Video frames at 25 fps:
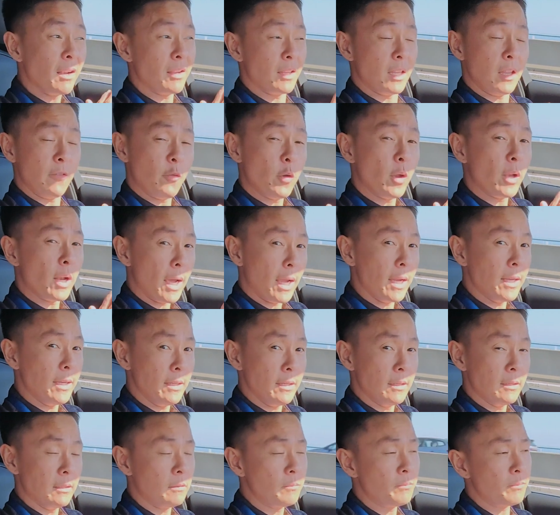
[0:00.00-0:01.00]
to give you an
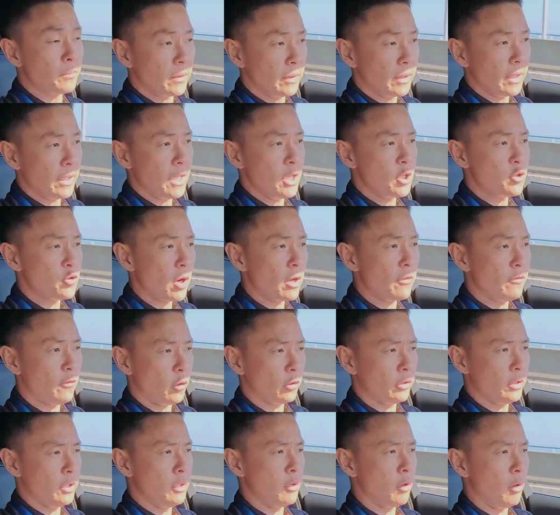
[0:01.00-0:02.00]
idea, the eDrive
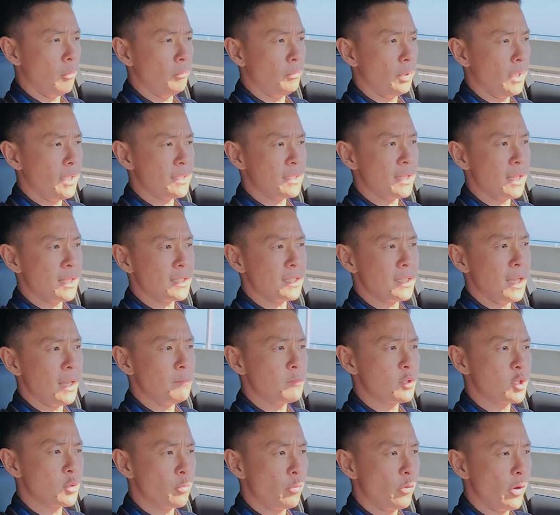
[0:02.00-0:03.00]
40 completes that
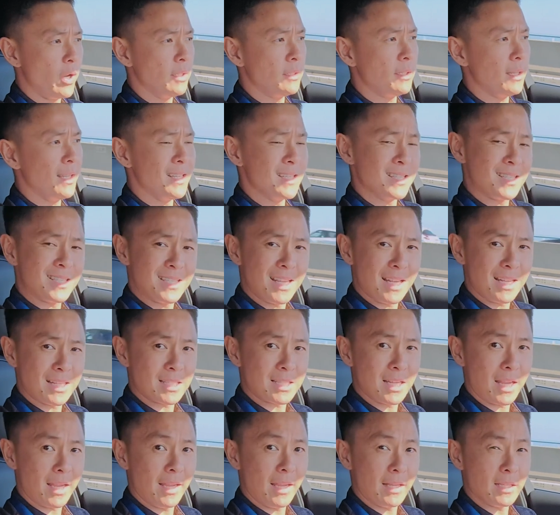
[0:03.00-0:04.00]
same sprint in 6
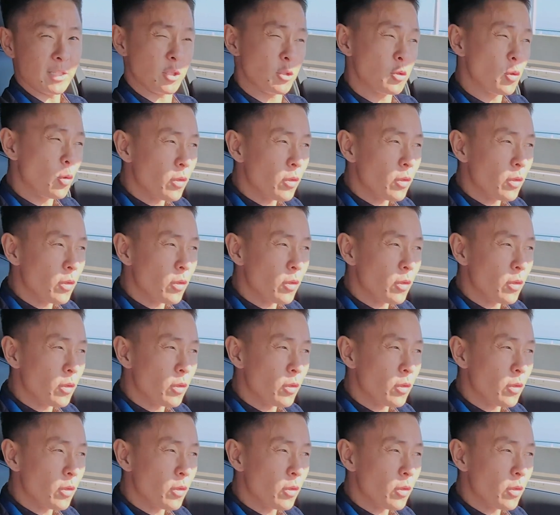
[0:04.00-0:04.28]
seconds.